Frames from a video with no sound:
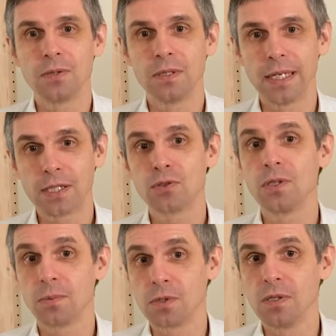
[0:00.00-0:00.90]
a natural
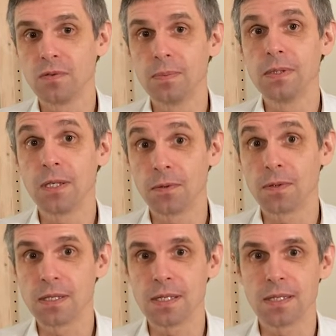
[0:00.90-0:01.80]
observable of
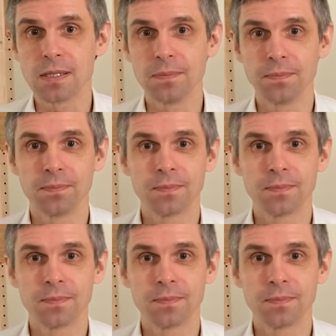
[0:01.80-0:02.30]
the system.